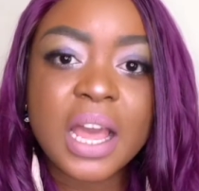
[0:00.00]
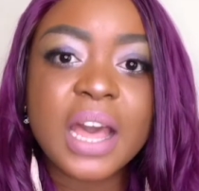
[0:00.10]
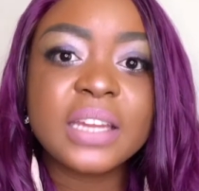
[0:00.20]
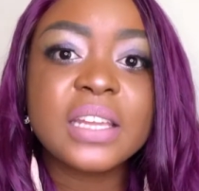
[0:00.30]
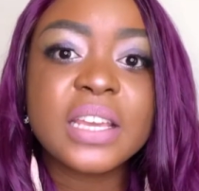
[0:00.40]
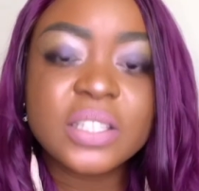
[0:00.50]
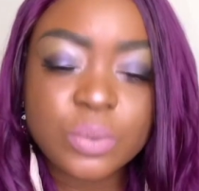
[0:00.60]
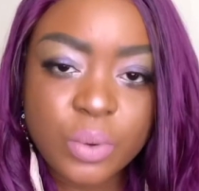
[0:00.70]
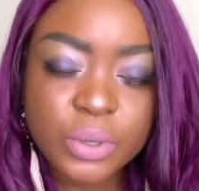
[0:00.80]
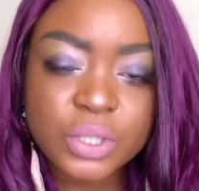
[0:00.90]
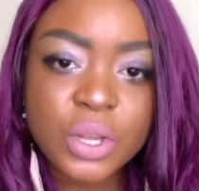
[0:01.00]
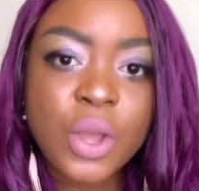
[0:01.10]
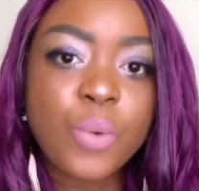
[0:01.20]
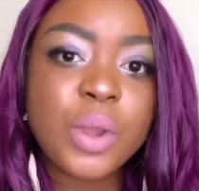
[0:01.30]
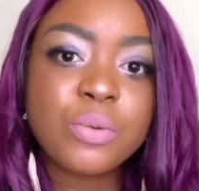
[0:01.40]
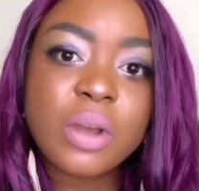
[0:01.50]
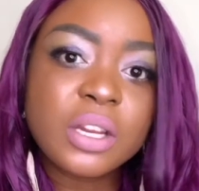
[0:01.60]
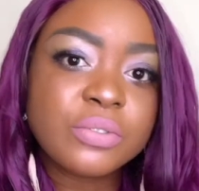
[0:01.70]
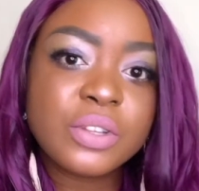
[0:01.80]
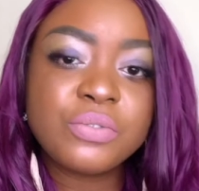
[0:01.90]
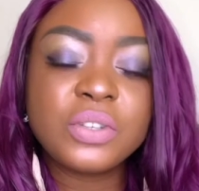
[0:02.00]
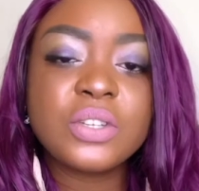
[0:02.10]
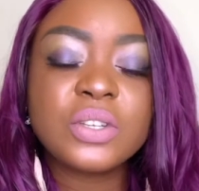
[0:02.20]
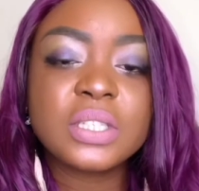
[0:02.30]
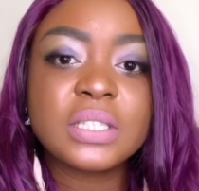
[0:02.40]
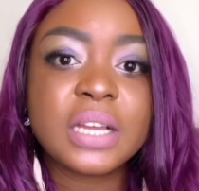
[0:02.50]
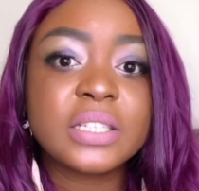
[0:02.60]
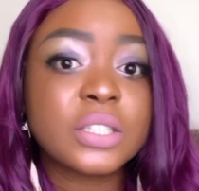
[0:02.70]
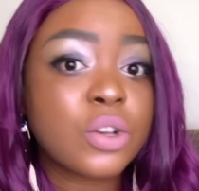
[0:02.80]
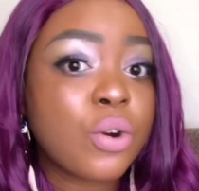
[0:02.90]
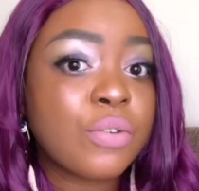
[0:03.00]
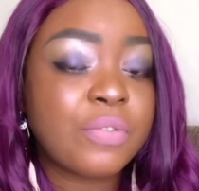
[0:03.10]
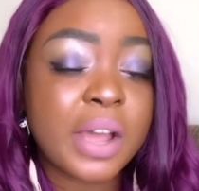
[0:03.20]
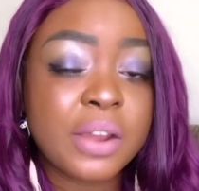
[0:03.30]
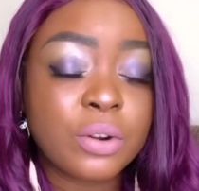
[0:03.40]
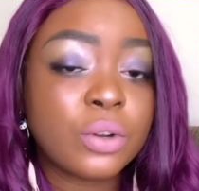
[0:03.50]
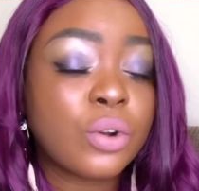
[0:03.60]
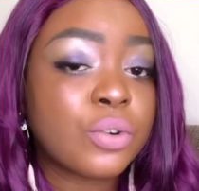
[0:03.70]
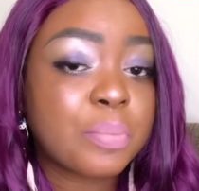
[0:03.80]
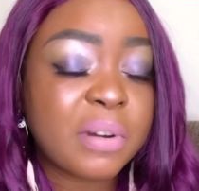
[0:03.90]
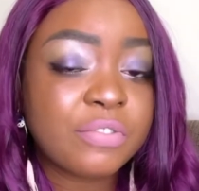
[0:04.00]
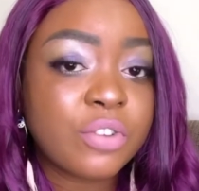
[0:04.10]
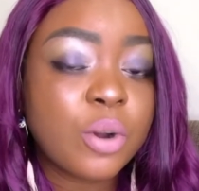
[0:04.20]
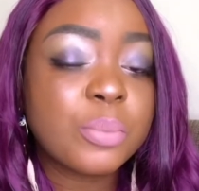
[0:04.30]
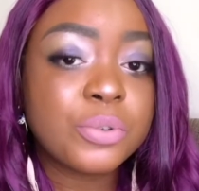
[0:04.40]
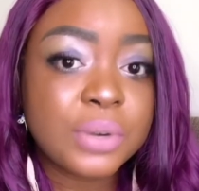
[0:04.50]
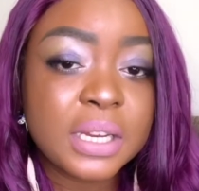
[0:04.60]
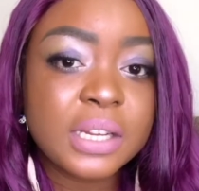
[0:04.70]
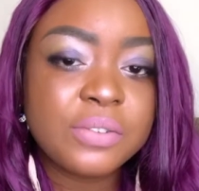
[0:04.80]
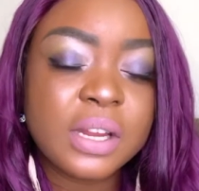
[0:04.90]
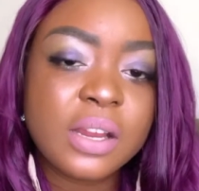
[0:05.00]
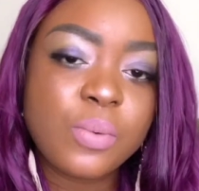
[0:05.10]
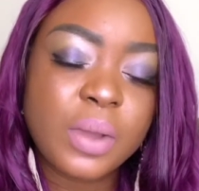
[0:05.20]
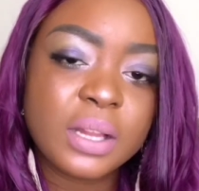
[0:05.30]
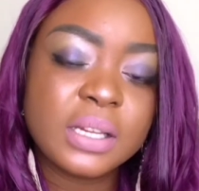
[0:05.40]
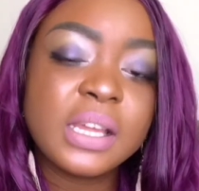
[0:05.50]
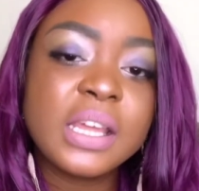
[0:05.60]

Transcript: And guess what? When one of the videos does go viral or perform really, really well,